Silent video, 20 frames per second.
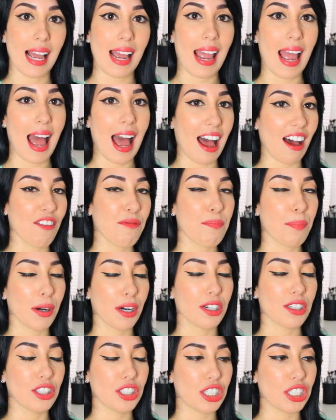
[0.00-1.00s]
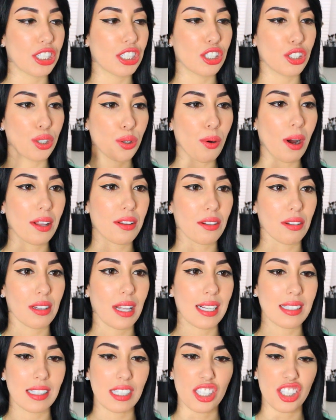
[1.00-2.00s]
I have purchased two other
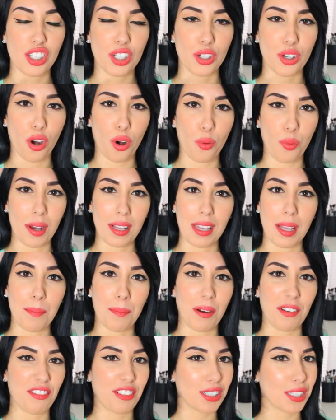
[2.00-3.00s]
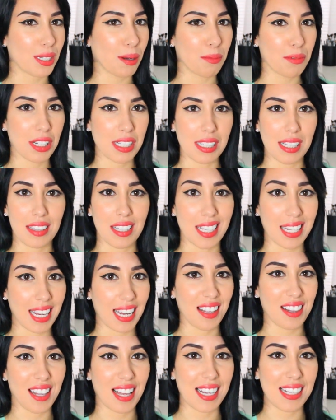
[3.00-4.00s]
lenses to go with it, but for some reason the
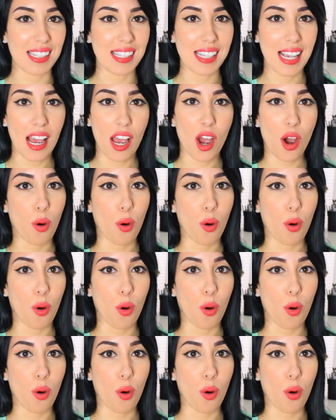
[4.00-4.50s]
kit lens